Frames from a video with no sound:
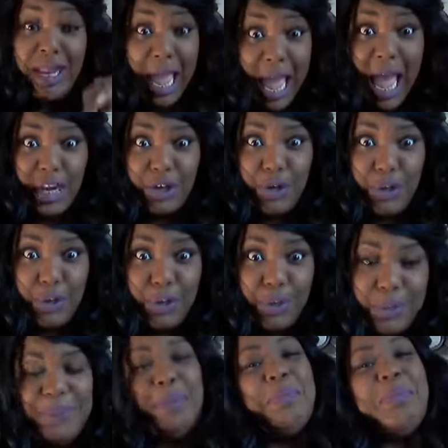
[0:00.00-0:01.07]
I
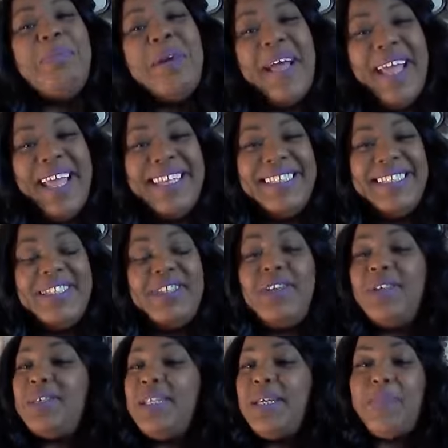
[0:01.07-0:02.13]
do. But, you
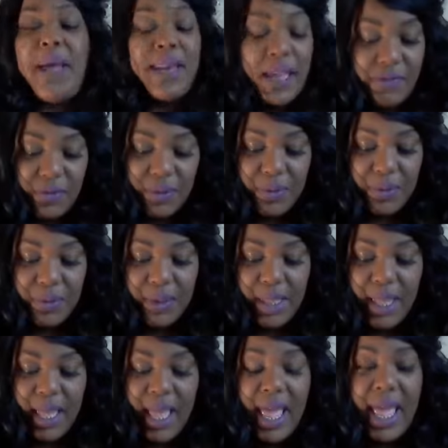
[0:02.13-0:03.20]
know, Tip, I love you.
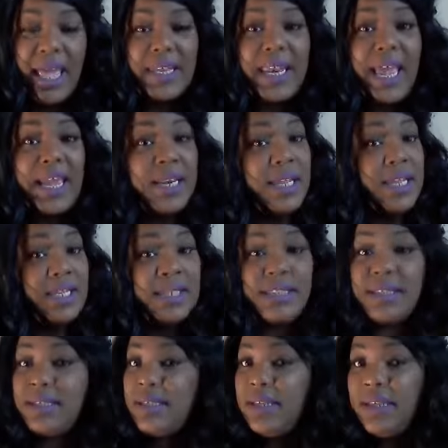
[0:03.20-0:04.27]
And
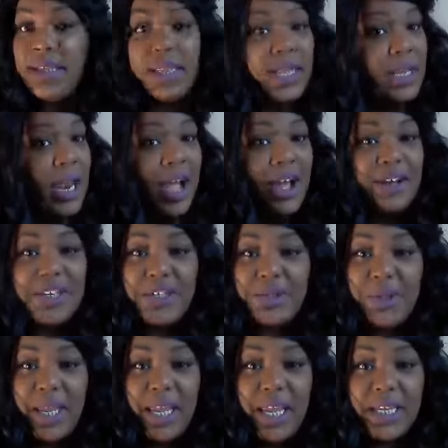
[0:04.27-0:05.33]
ladies, get all that
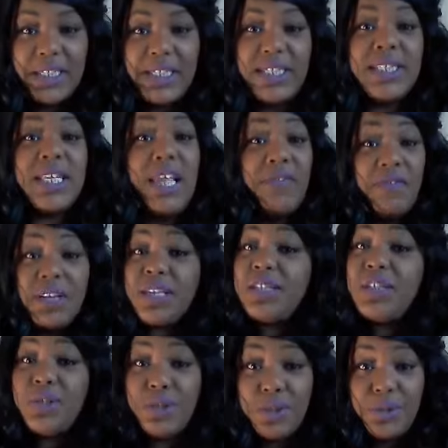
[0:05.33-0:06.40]
you can. She's giving
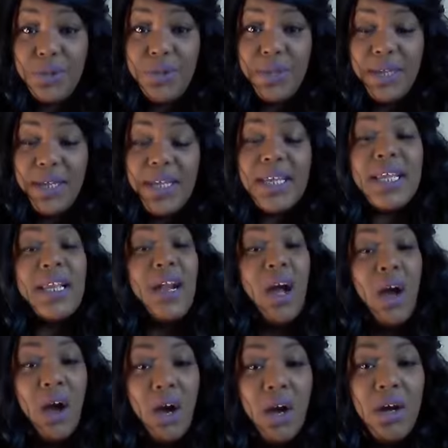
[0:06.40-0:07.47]
it to you. Get
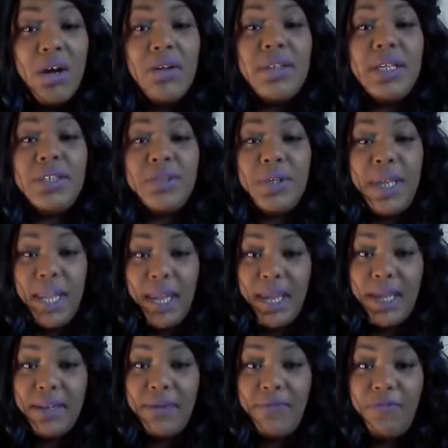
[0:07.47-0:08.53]
all that you
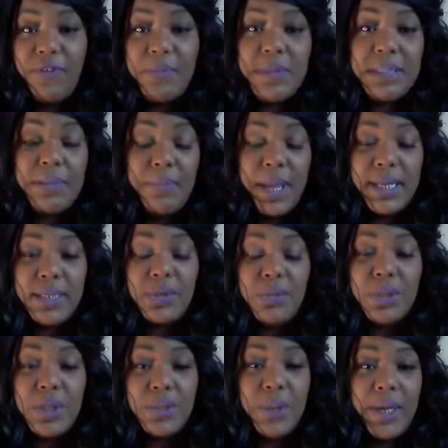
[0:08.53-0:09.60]
can from this amazing
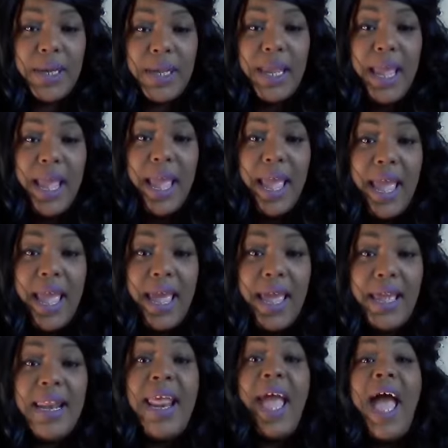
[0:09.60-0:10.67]
retreat.
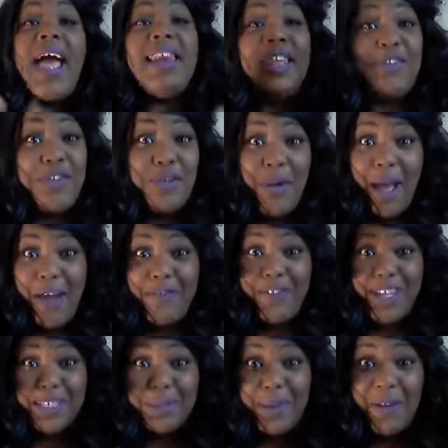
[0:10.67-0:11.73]
And I love you all,
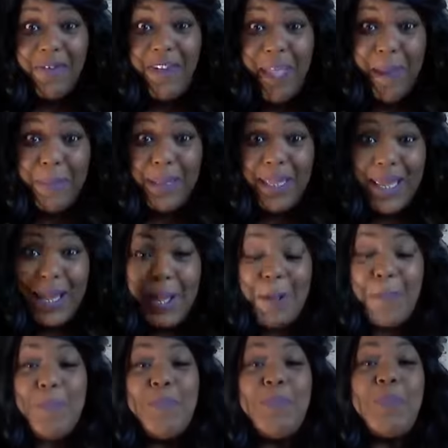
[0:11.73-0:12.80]
Facebook
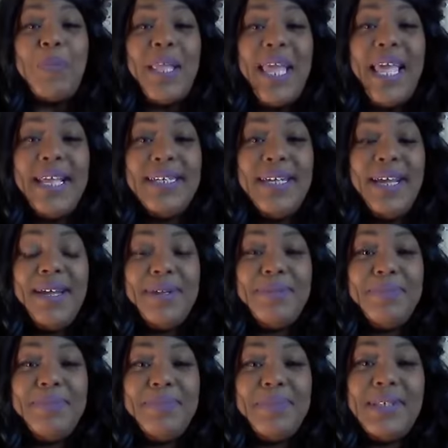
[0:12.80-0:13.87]
family. And
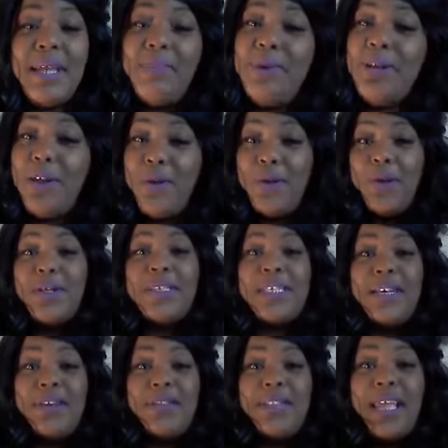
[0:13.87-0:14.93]
some of the girls
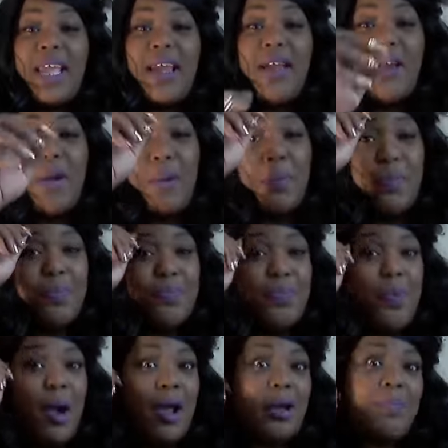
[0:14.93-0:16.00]
that are there are
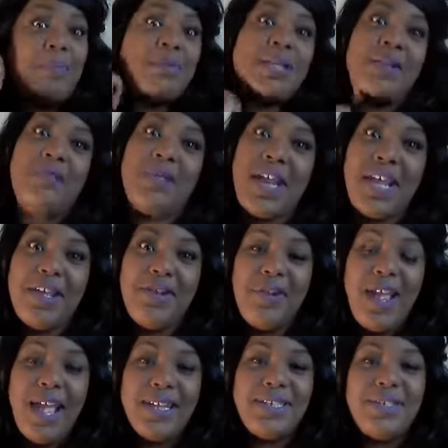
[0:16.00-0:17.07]
part of Diva Day
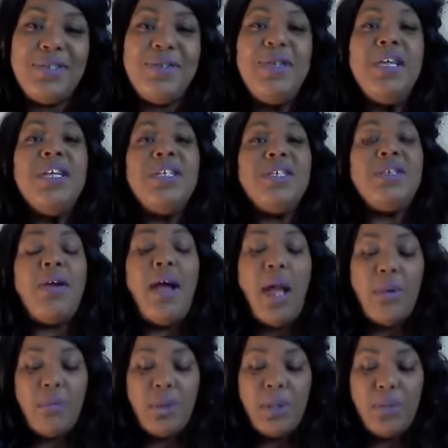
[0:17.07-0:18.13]
International. So
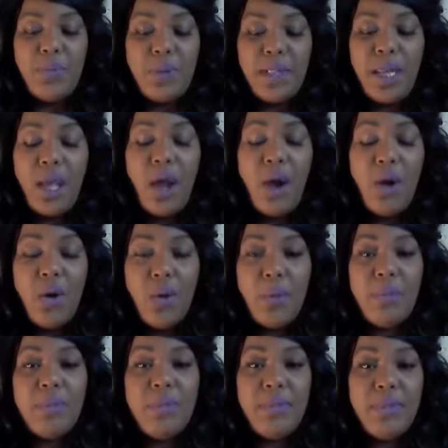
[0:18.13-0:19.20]
I really, really
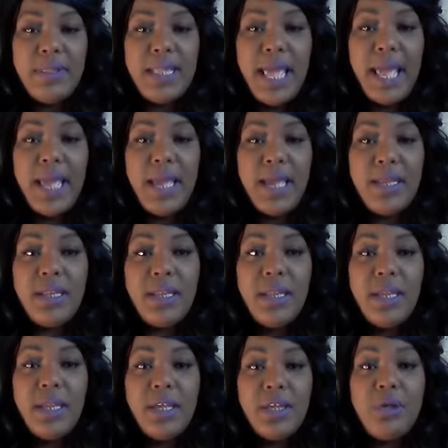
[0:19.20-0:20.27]
hope that
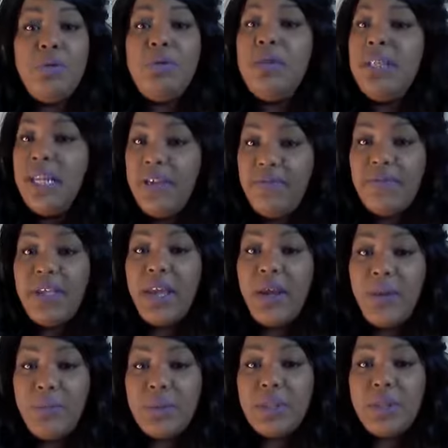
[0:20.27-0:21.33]
you leave
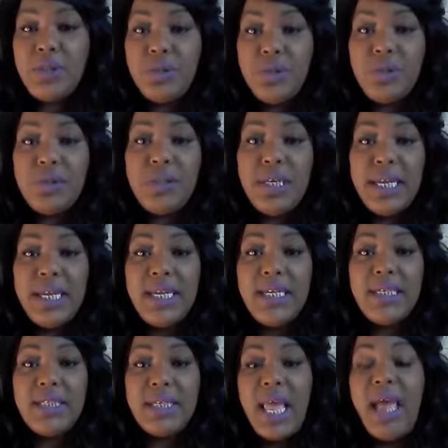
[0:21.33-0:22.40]
there with the tools you
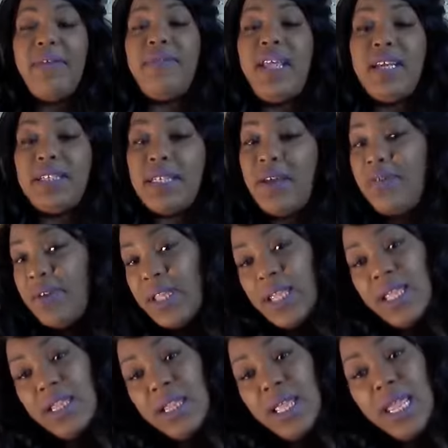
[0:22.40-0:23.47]
need to have
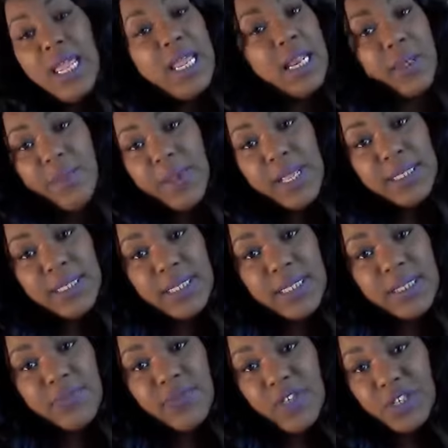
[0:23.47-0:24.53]
longevity in any
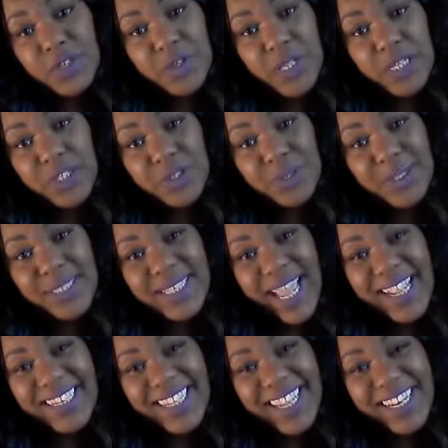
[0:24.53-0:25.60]
business venture that you
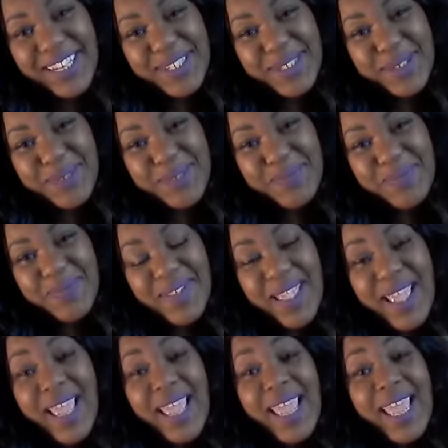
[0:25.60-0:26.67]
decide to get into.
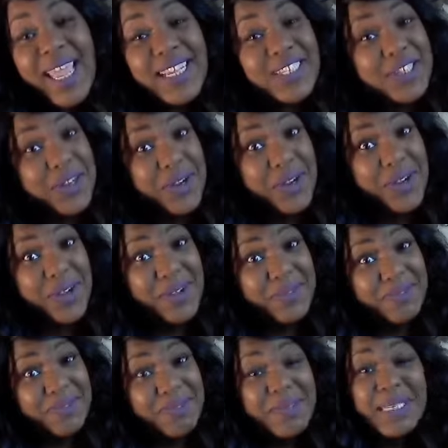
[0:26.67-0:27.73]
It's your
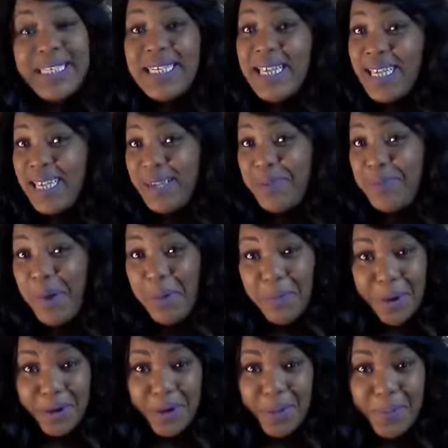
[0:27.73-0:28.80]
girl, Miss Nikki, one
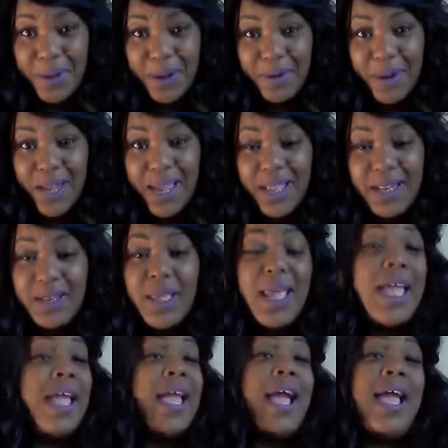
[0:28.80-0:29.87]
word, no period.
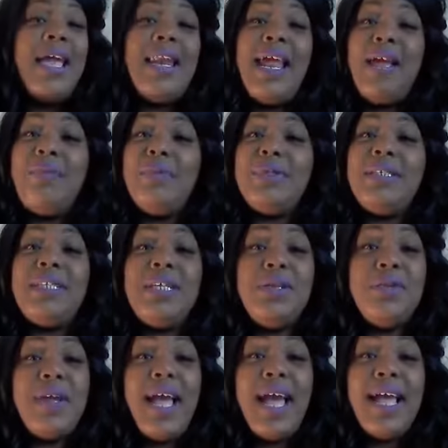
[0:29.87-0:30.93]
And I will see
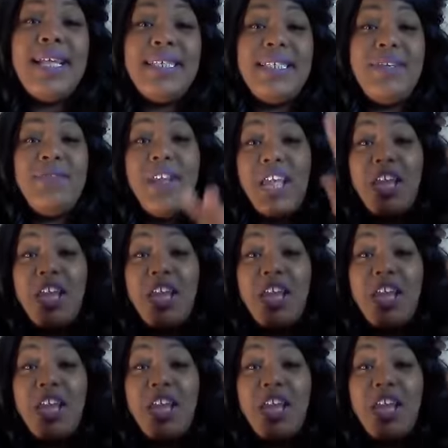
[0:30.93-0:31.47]
you guys, Diva